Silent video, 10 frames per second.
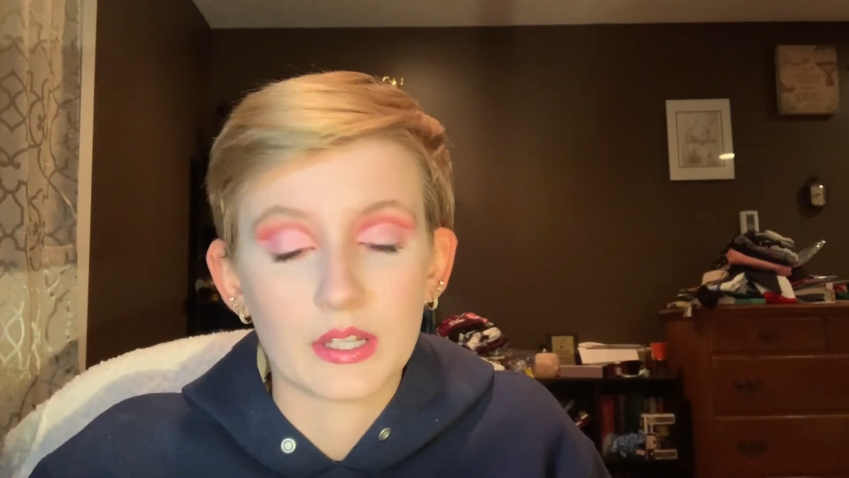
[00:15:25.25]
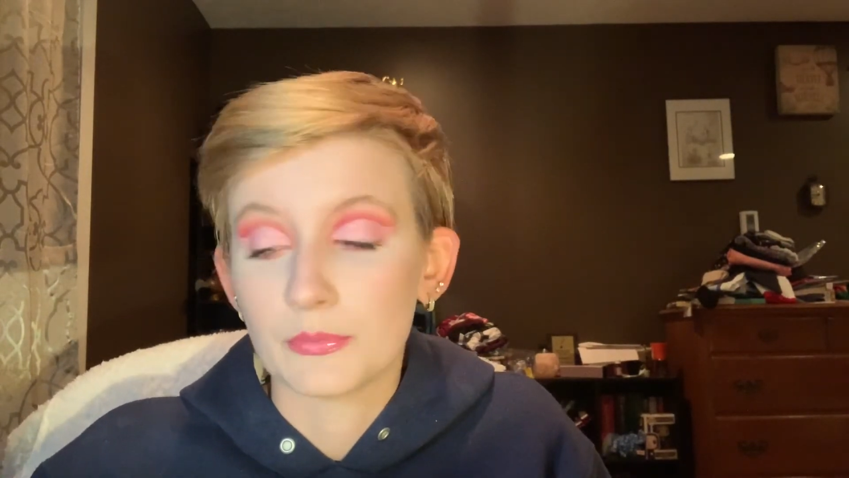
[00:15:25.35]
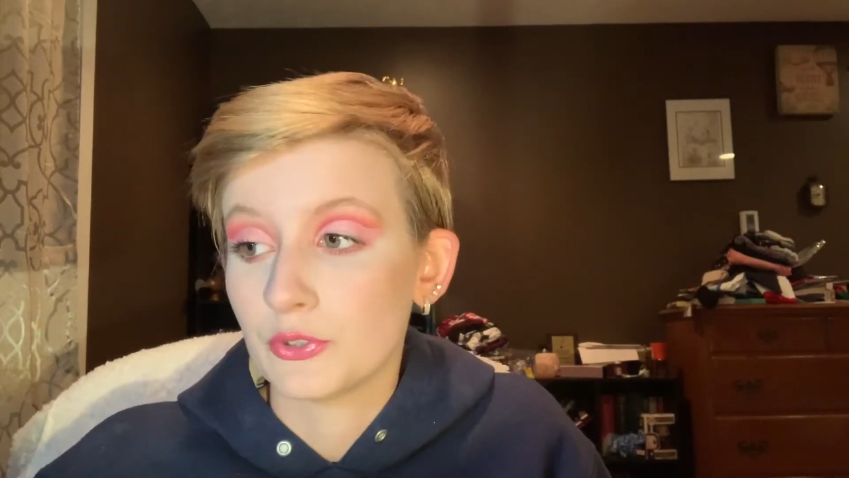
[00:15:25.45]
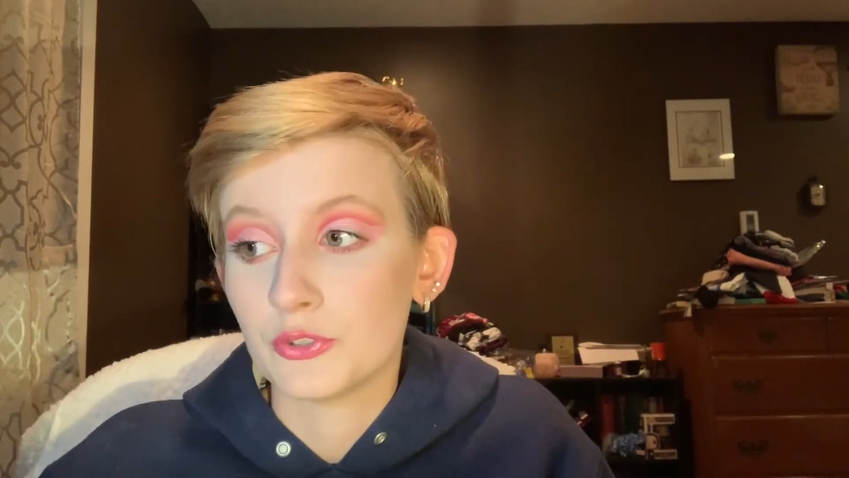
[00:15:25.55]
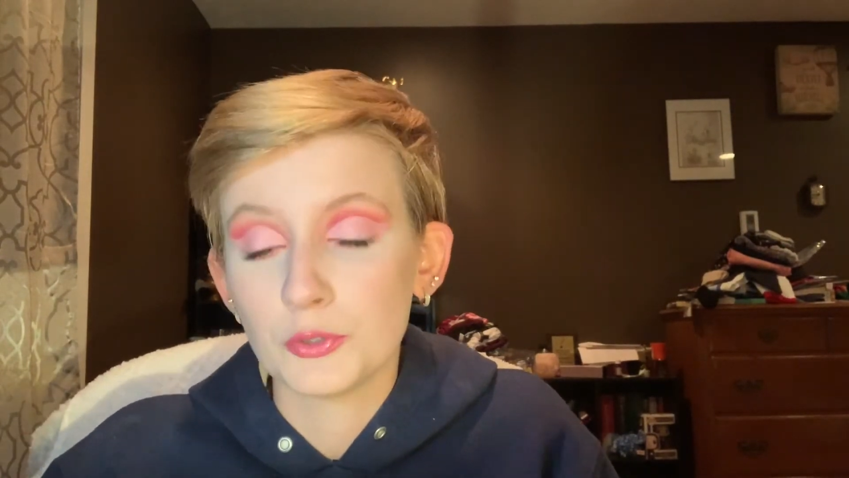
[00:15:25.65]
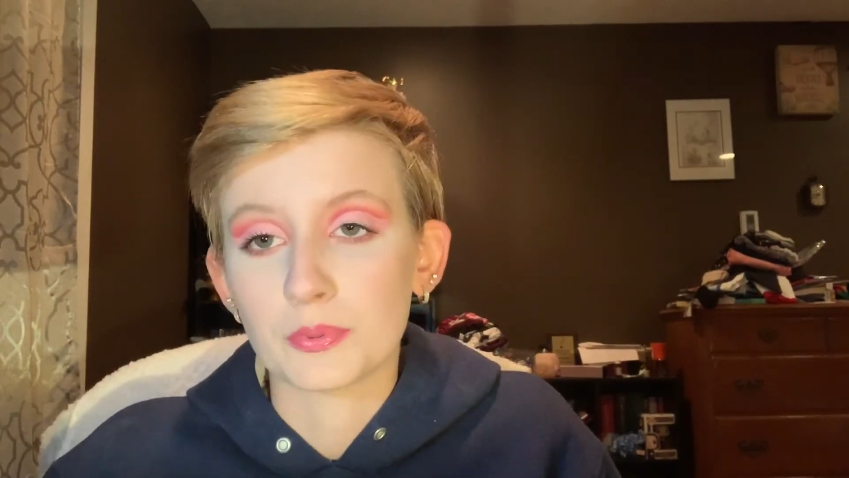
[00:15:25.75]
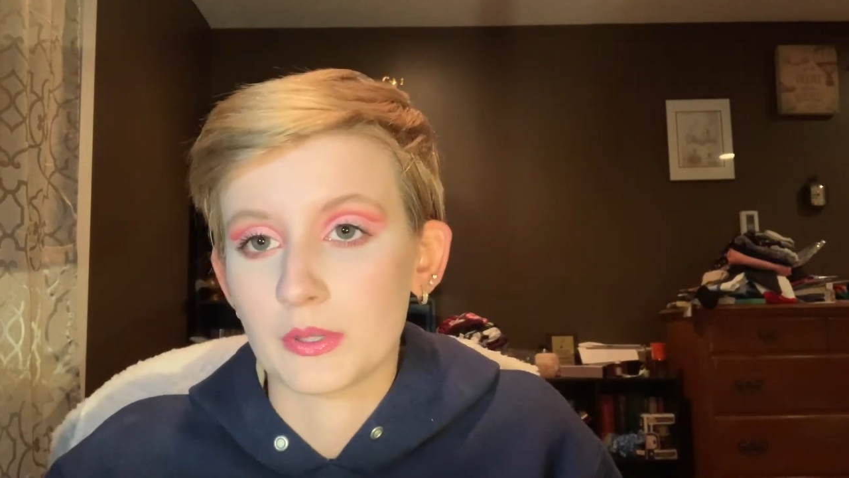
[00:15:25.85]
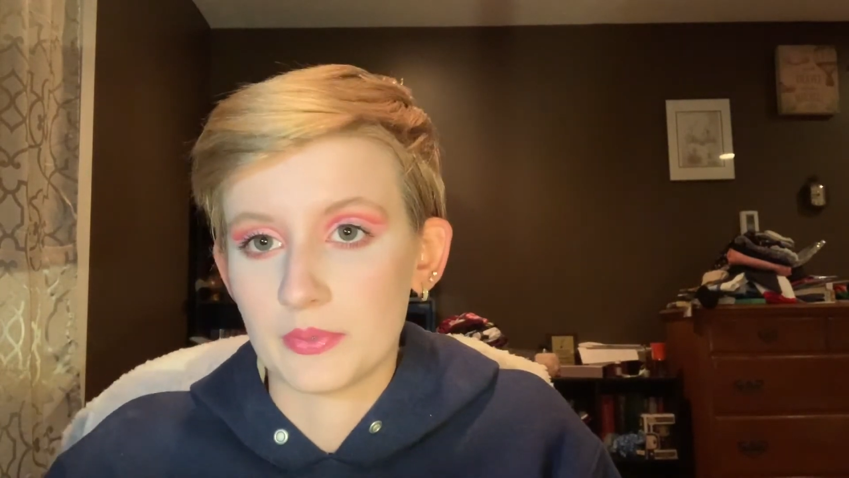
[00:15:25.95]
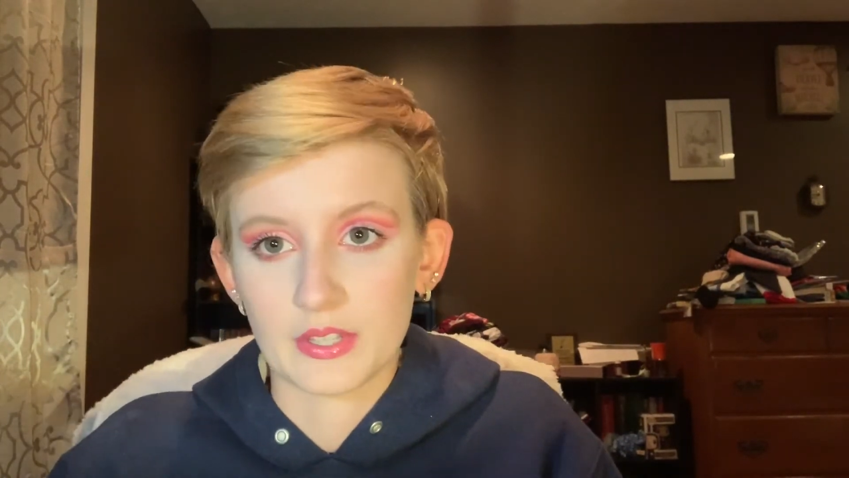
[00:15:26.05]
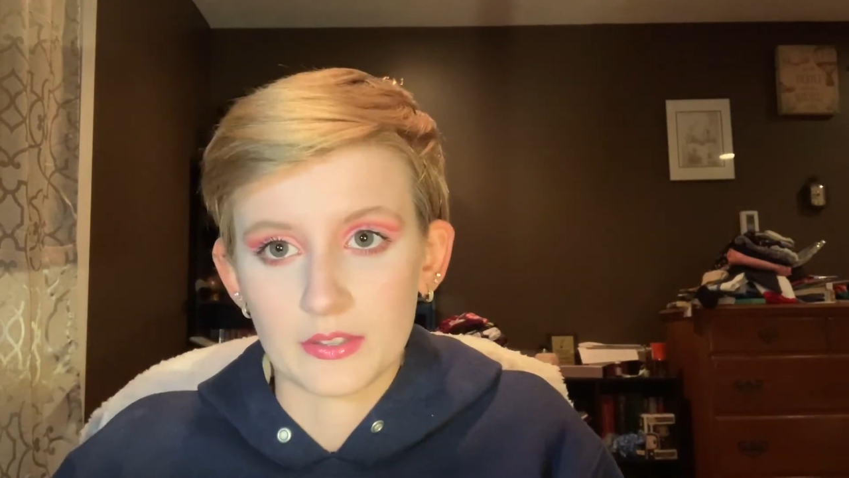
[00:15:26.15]
I'm super
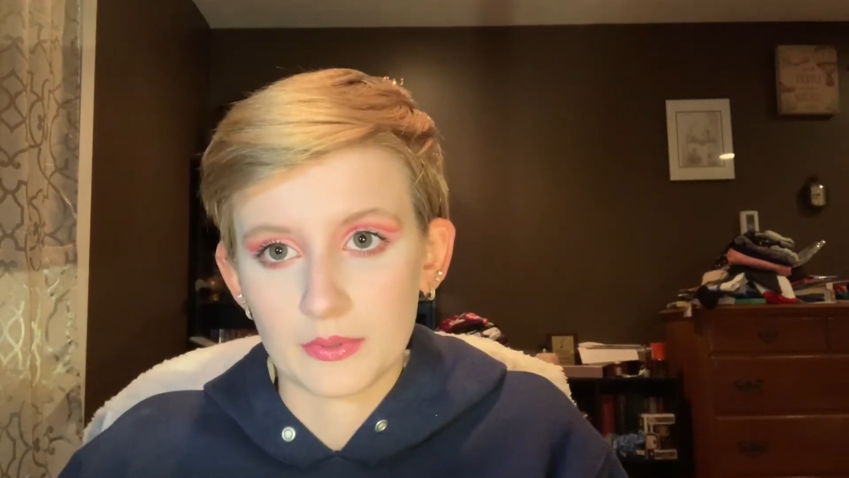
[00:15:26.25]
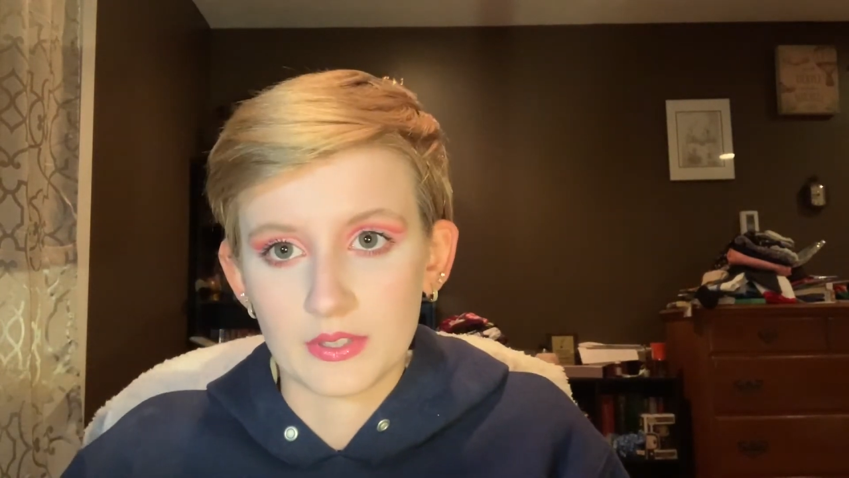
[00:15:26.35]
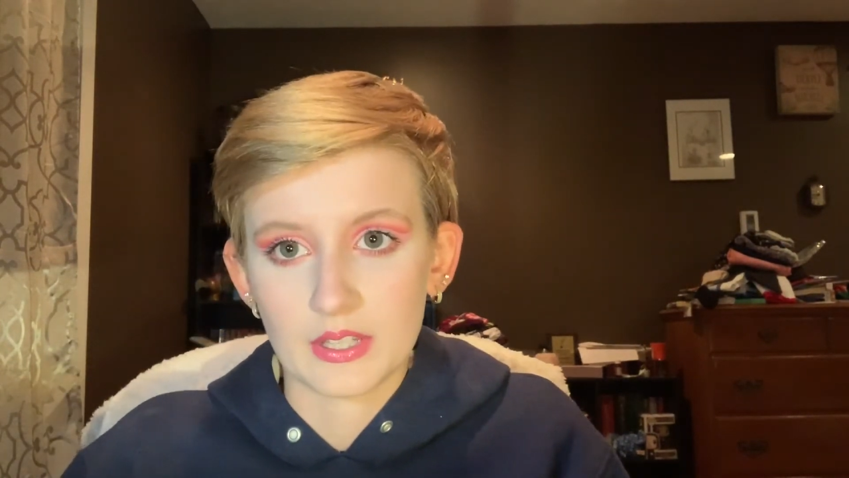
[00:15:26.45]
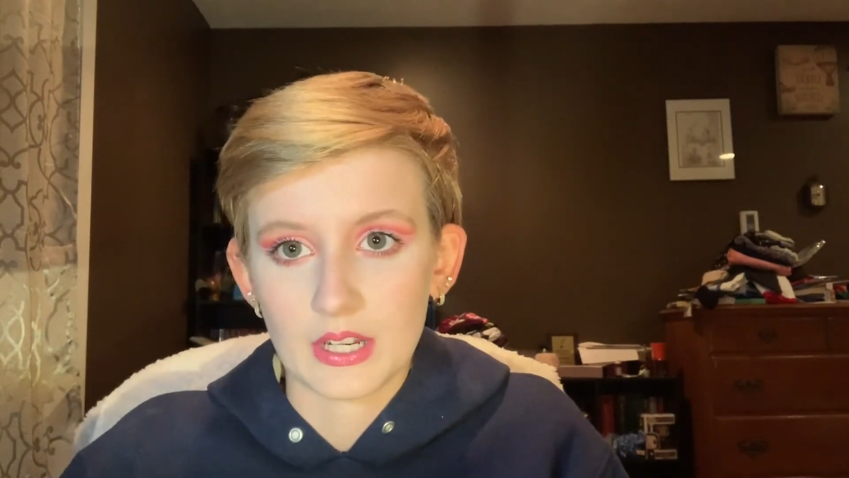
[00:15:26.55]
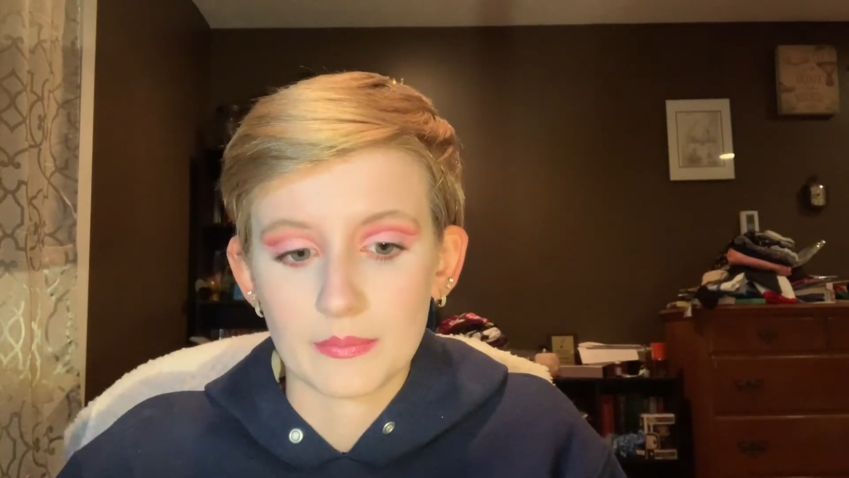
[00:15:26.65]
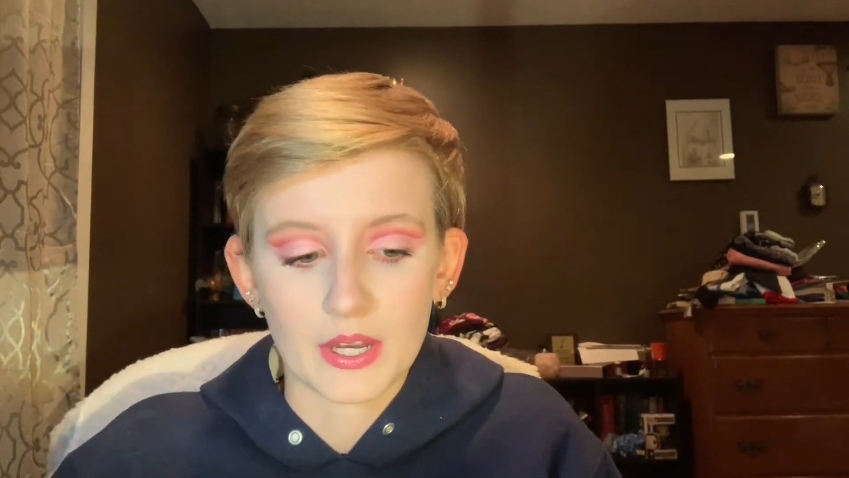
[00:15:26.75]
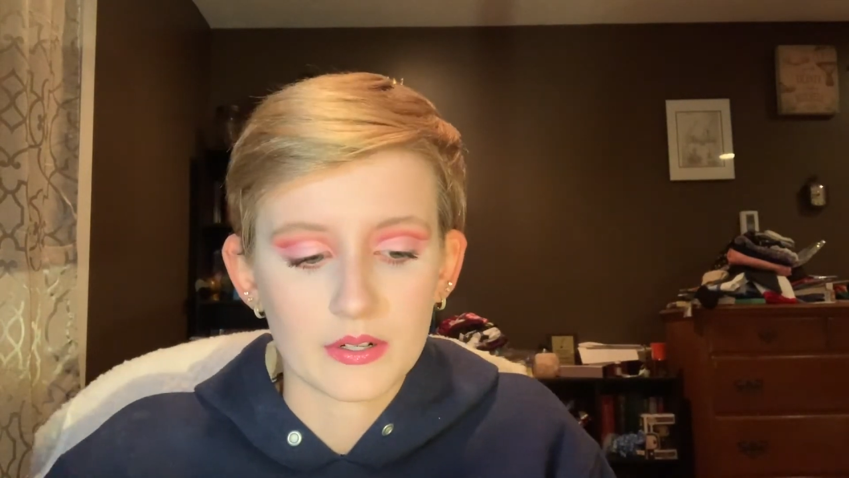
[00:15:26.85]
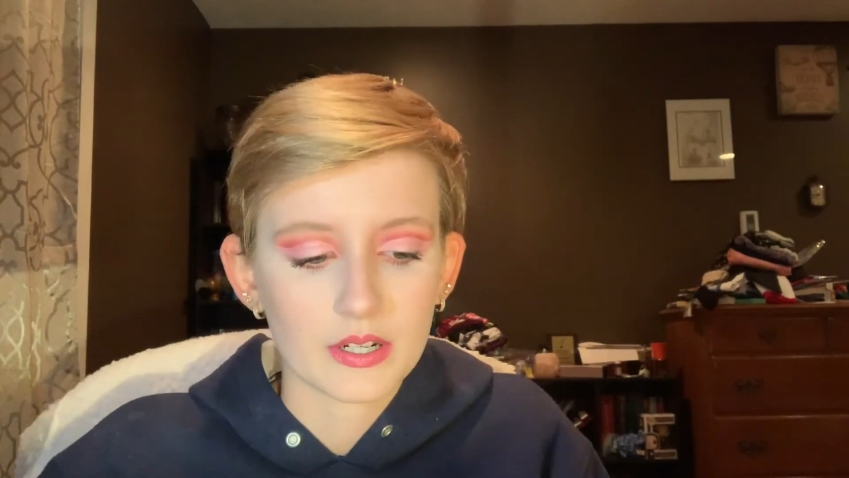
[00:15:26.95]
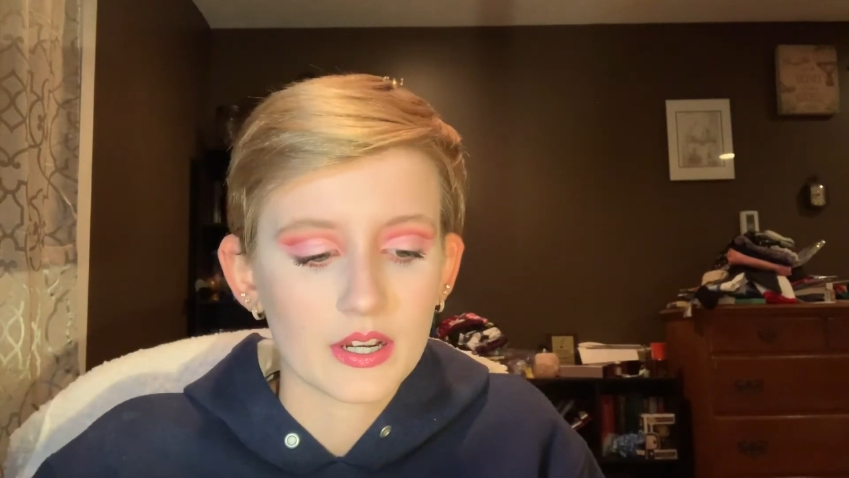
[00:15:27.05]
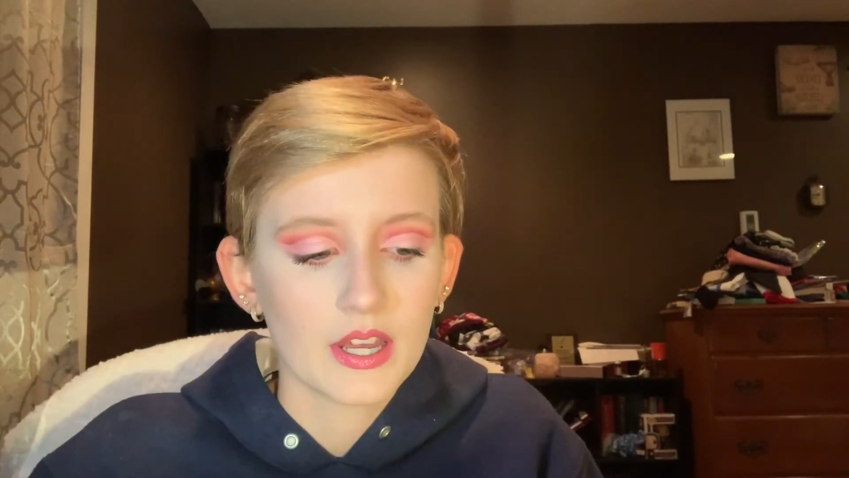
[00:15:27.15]
obsessed with the setting
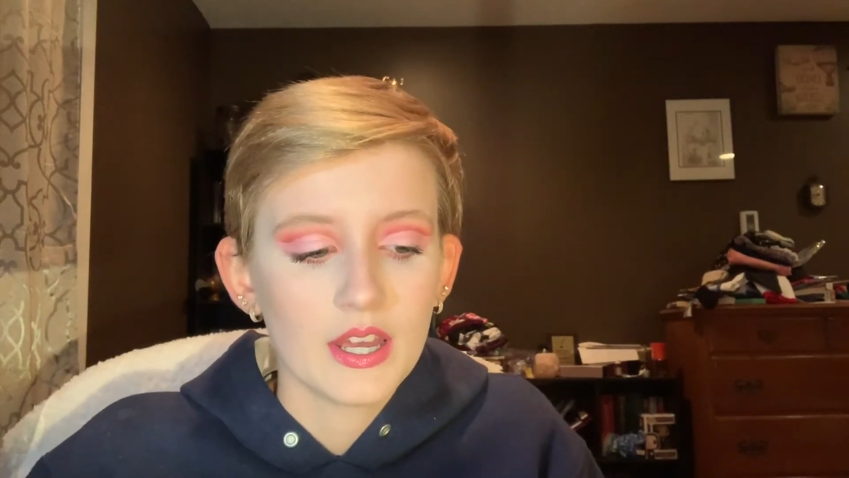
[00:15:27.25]
powder,